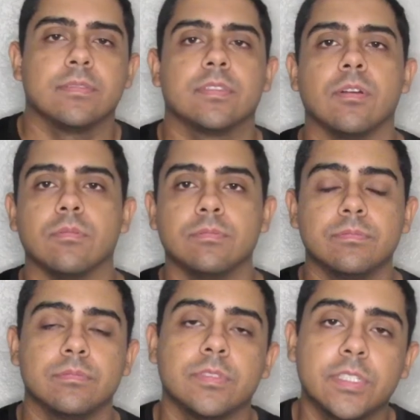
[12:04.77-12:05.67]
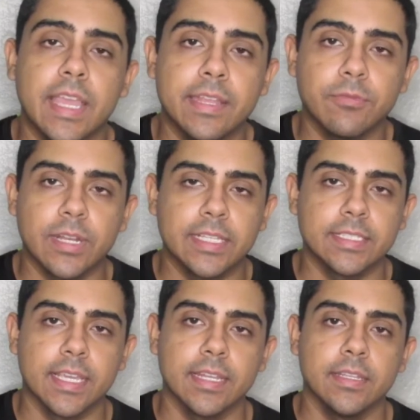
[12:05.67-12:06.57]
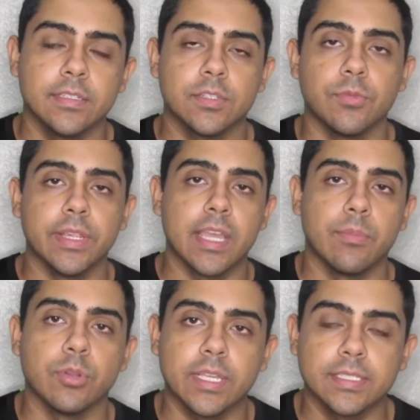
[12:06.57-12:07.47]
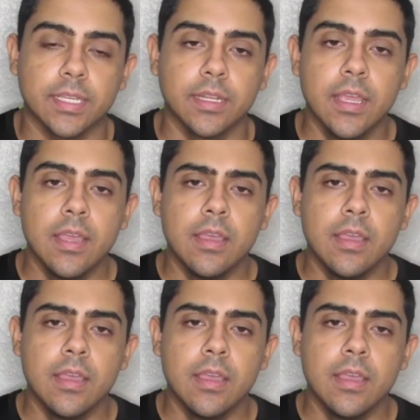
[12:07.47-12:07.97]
So to end what I said, to recap what I said,